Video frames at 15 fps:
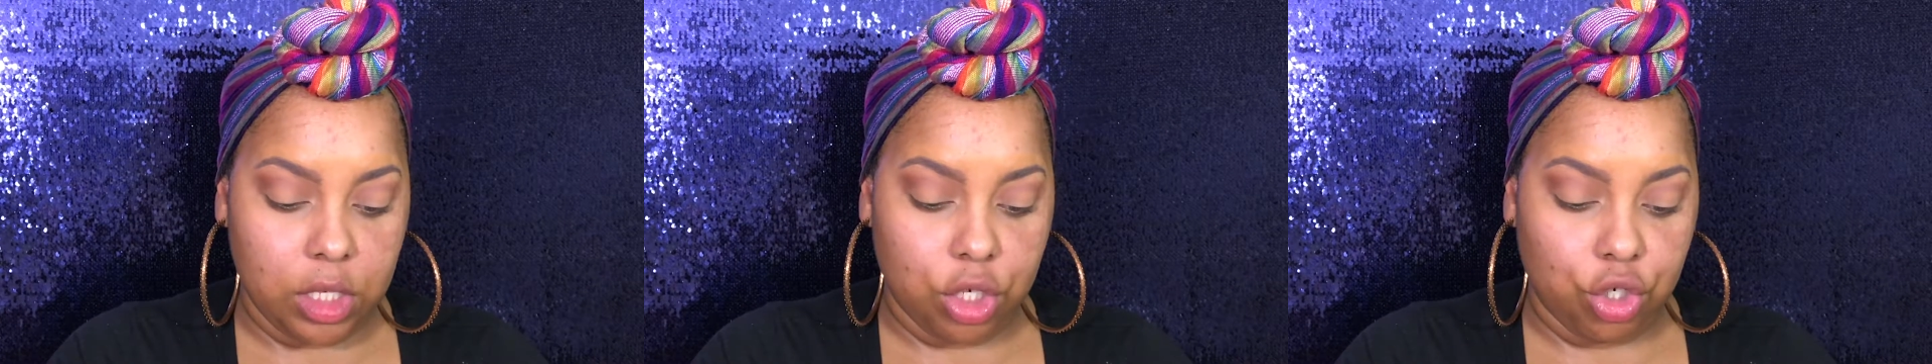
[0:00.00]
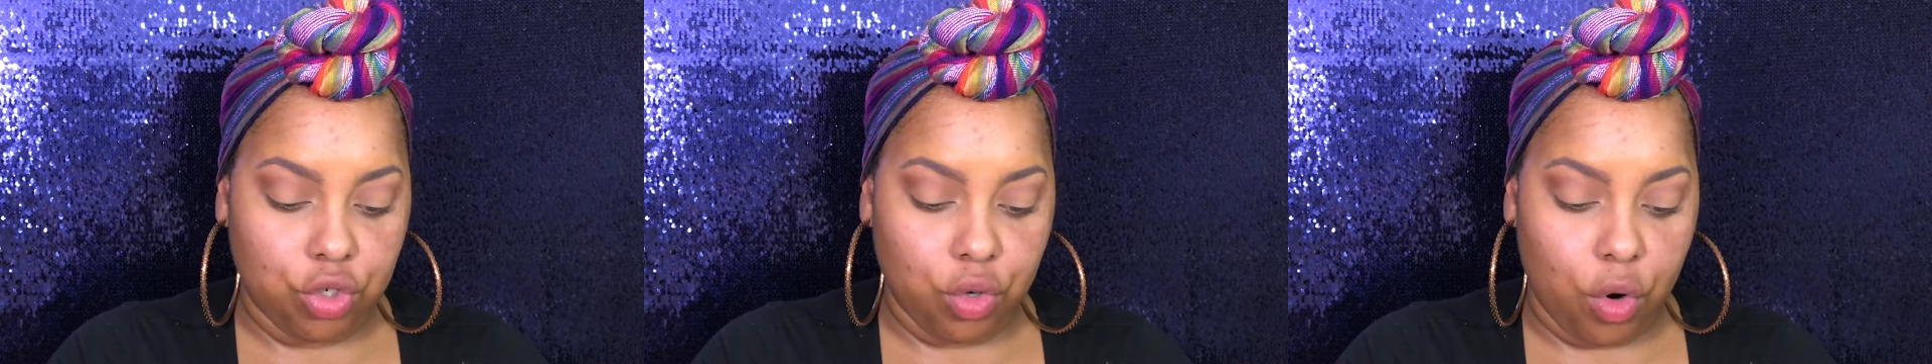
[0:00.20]

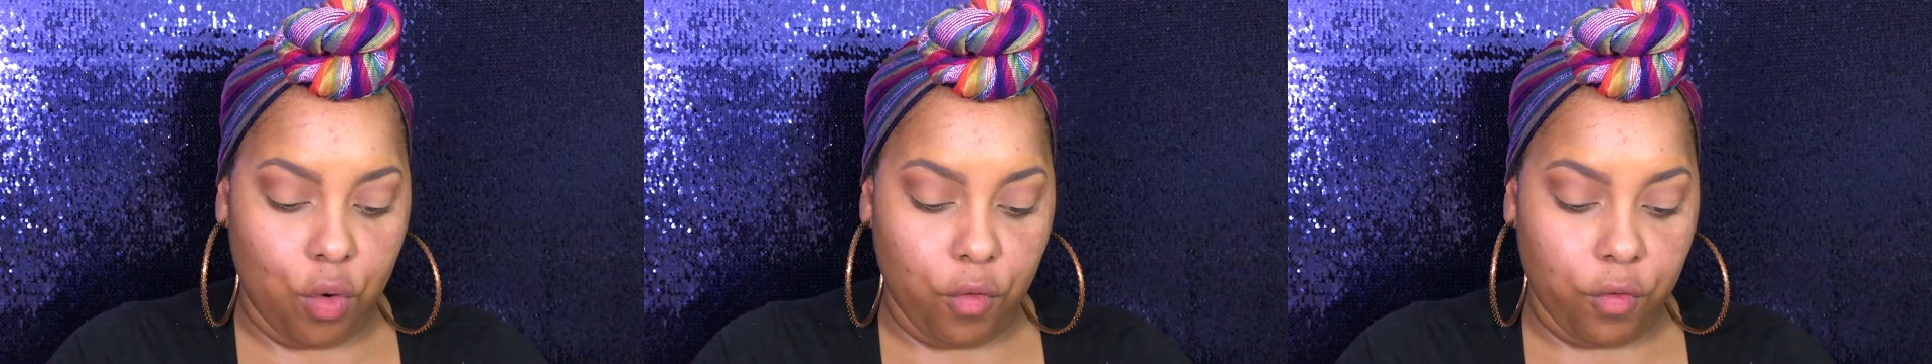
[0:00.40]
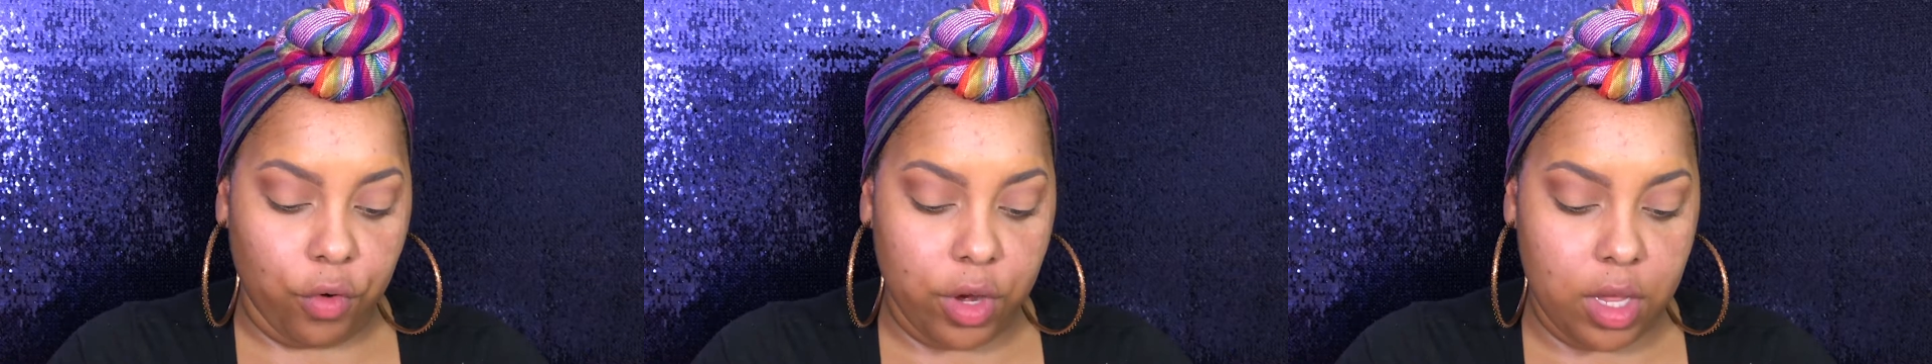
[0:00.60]
Control
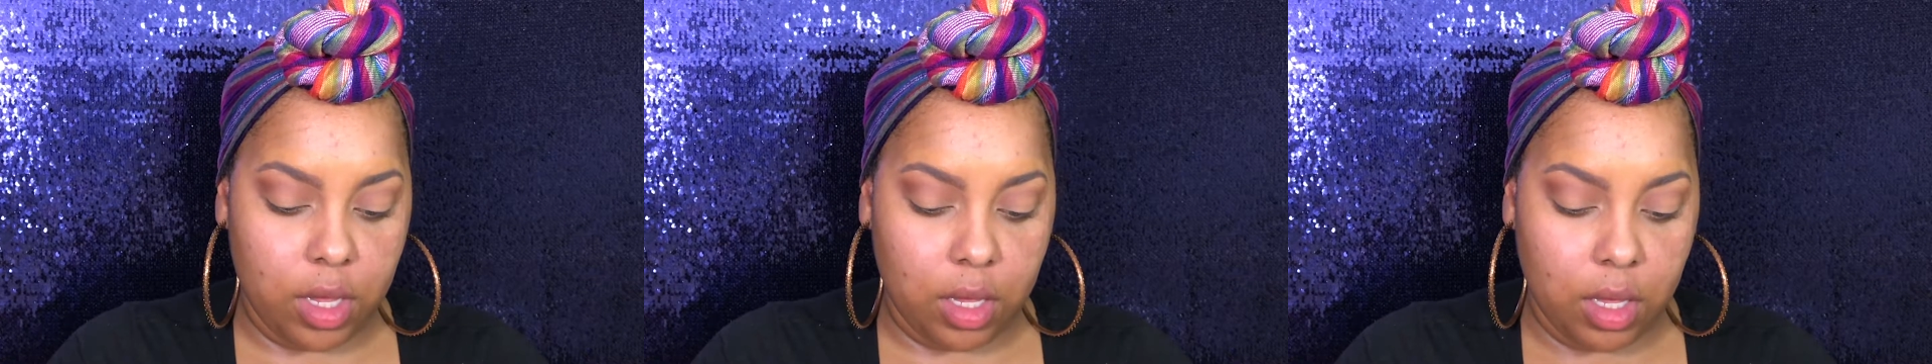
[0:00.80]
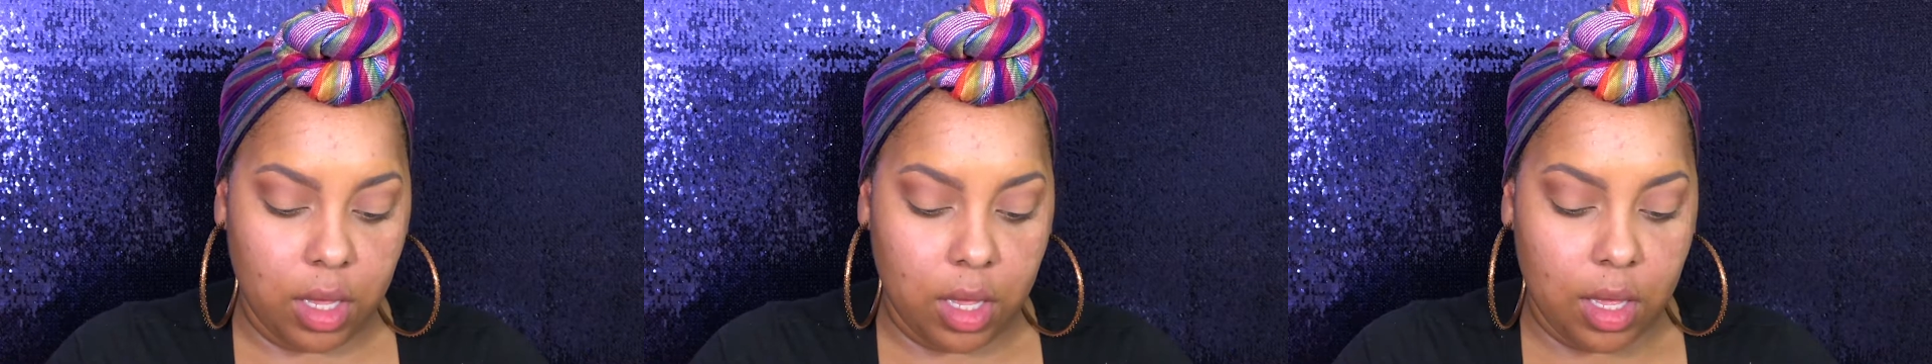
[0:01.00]

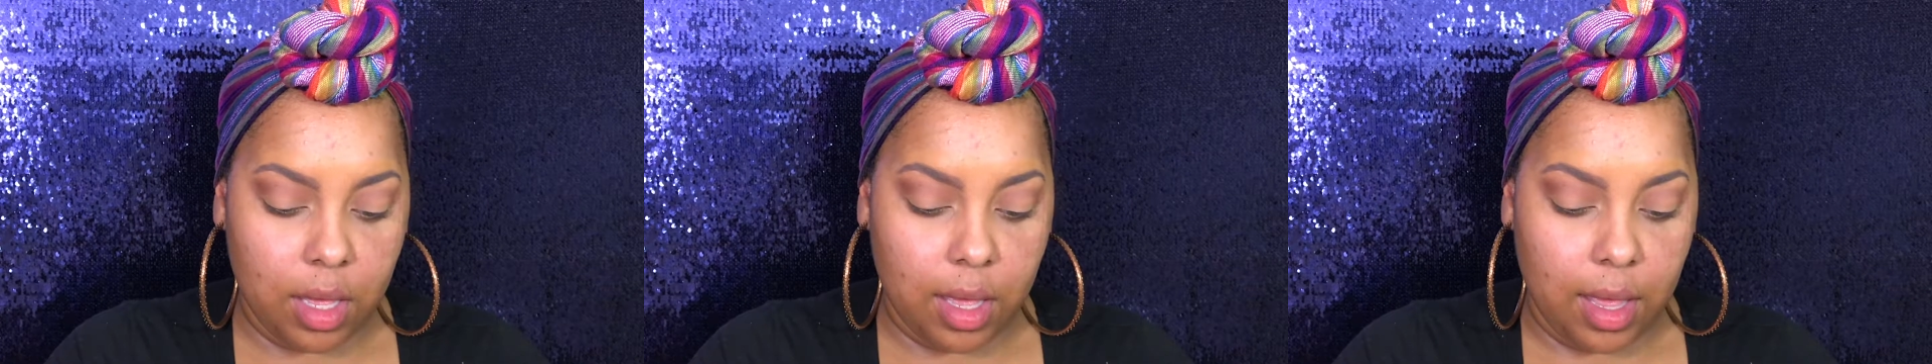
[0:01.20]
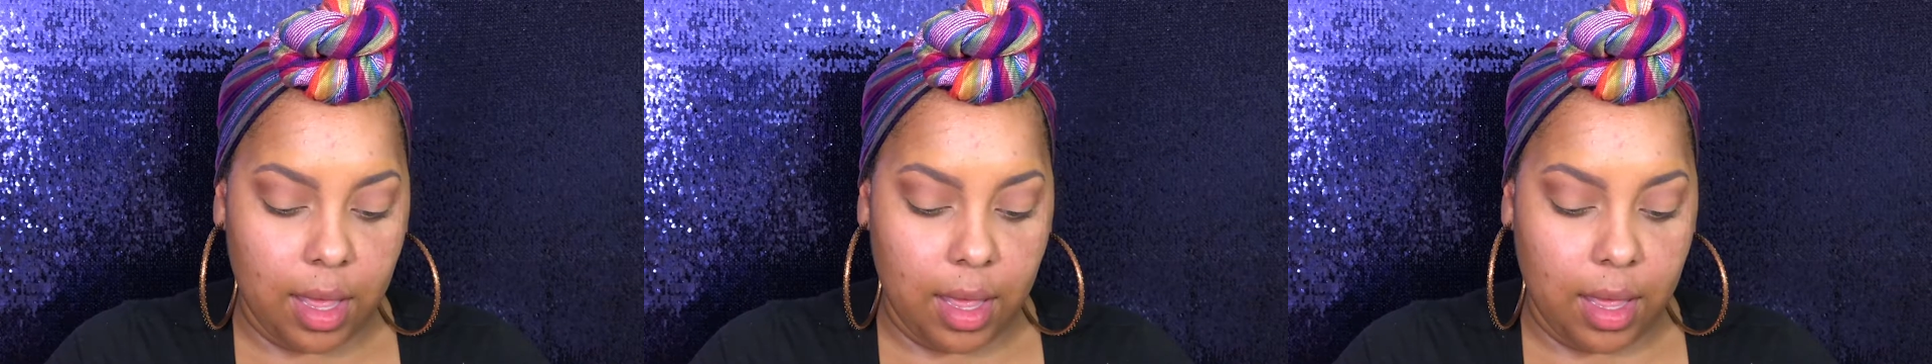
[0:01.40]
Freak,
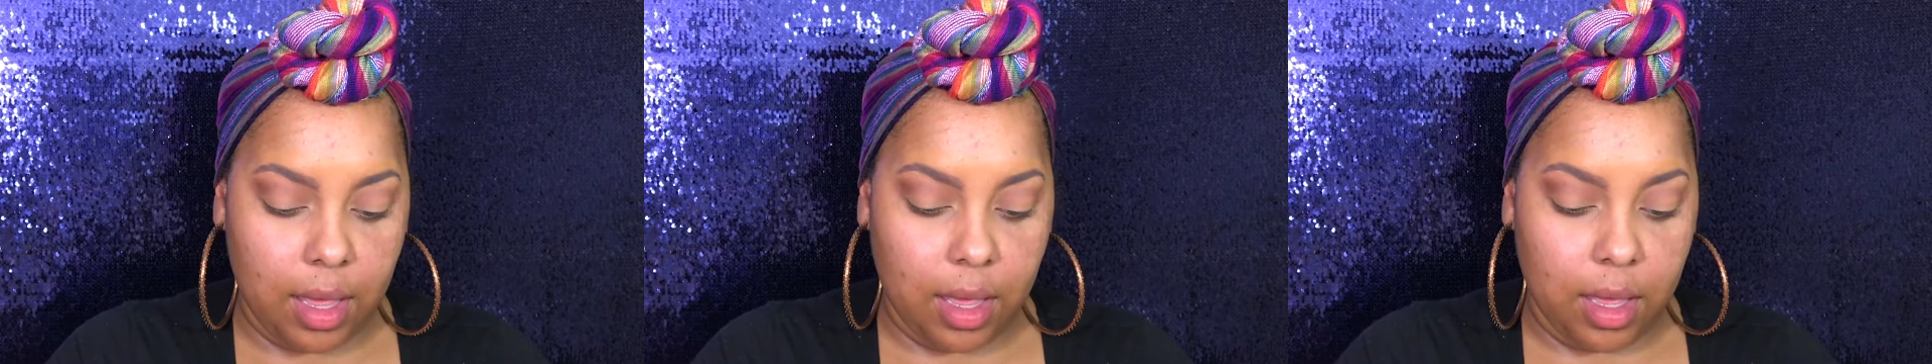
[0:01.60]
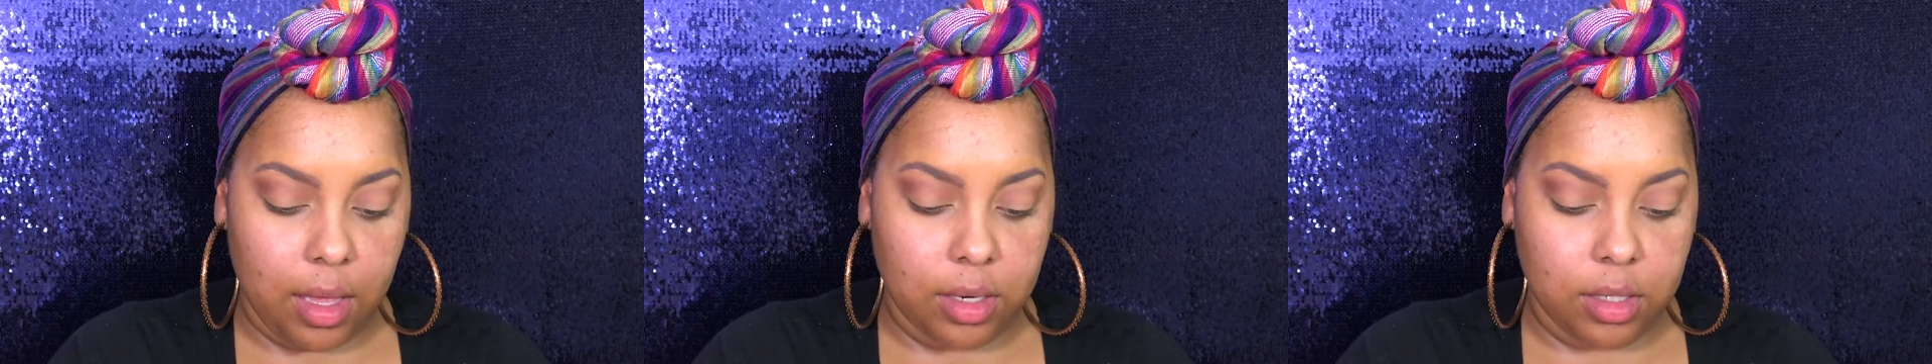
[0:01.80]

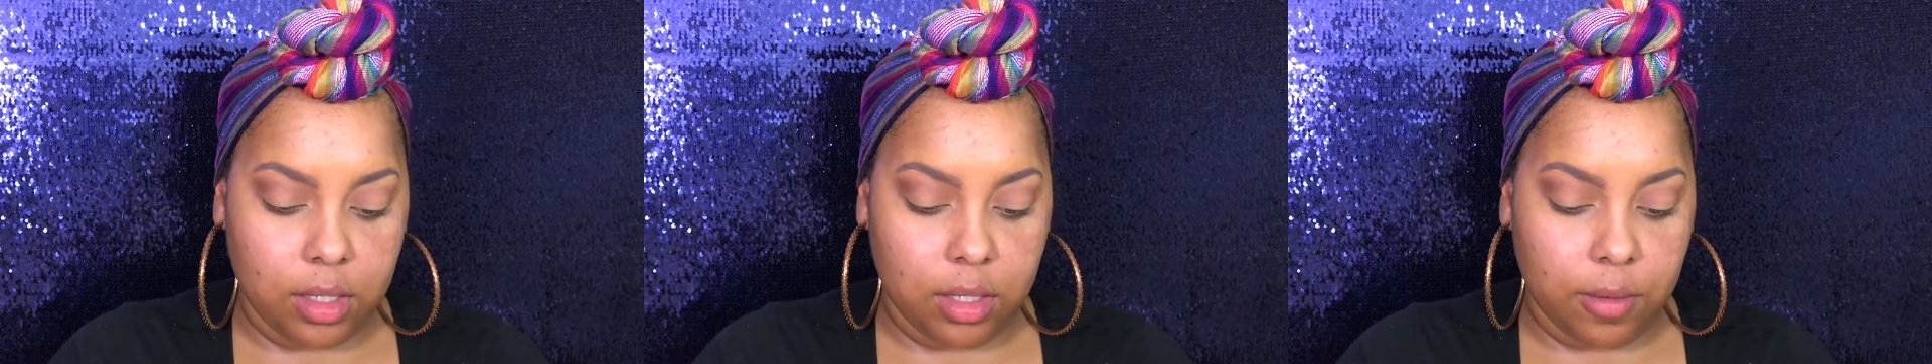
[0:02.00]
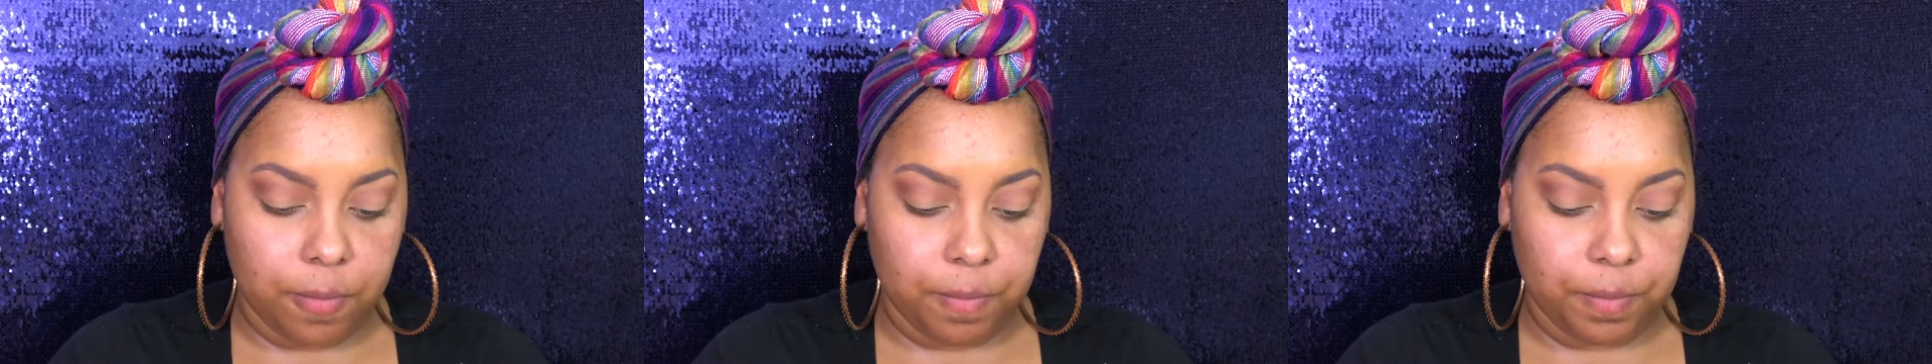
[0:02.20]

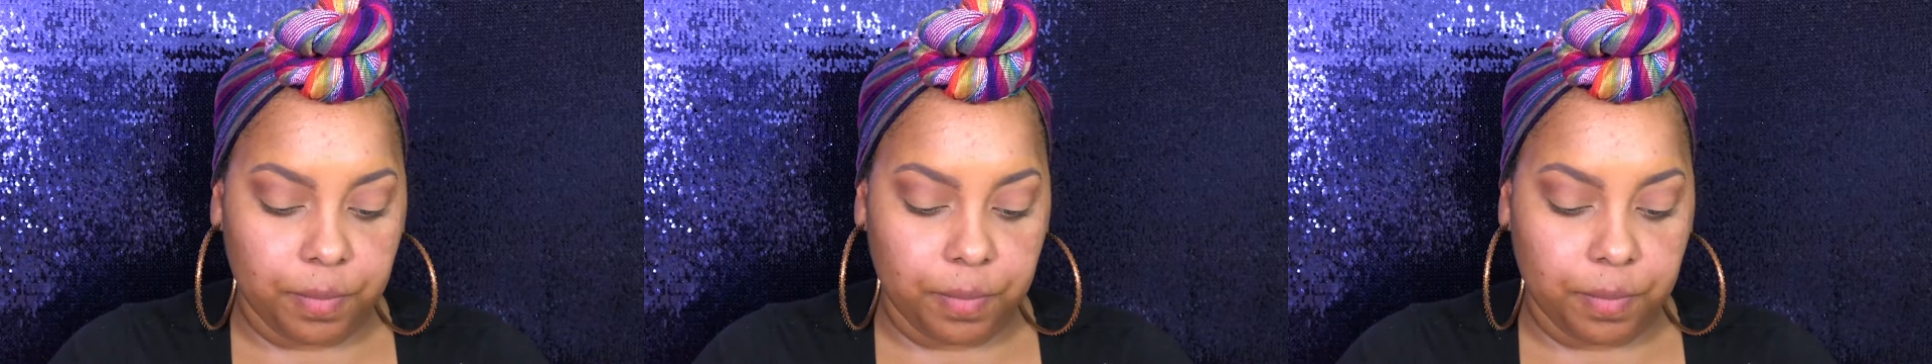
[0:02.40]
and